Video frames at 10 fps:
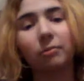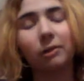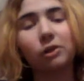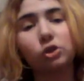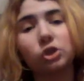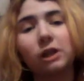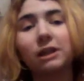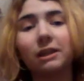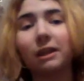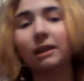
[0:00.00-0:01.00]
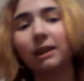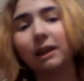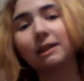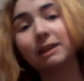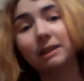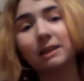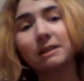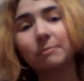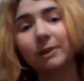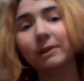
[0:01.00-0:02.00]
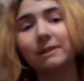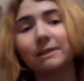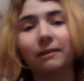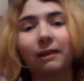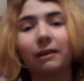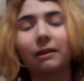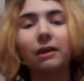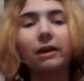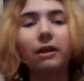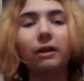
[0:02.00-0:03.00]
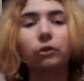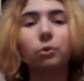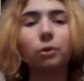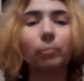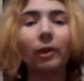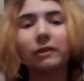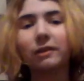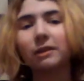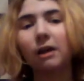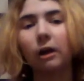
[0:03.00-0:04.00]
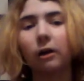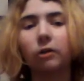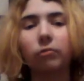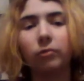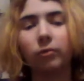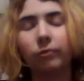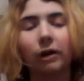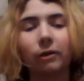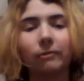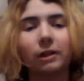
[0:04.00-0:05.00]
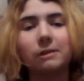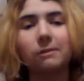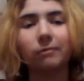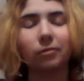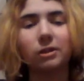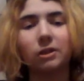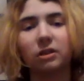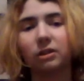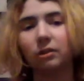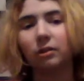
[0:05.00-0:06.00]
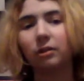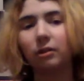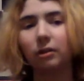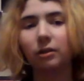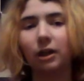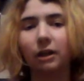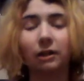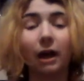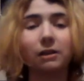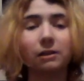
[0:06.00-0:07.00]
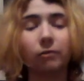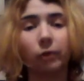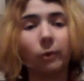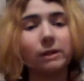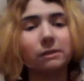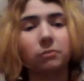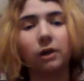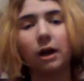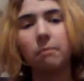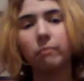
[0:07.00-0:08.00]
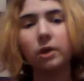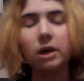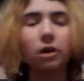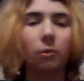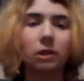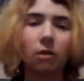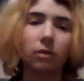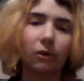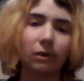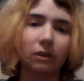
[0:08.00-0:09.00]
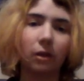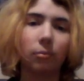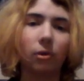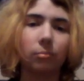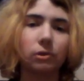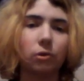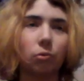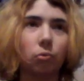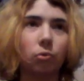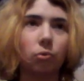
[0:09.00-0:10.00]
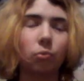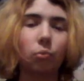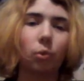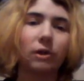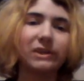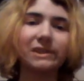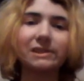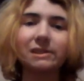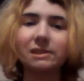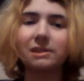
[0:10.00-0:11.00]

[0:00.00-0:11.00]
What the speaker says: really shitty that they did this, because like you could play the entire Final Fantasy 15, and I did for quite some time, without knowing that Prompto was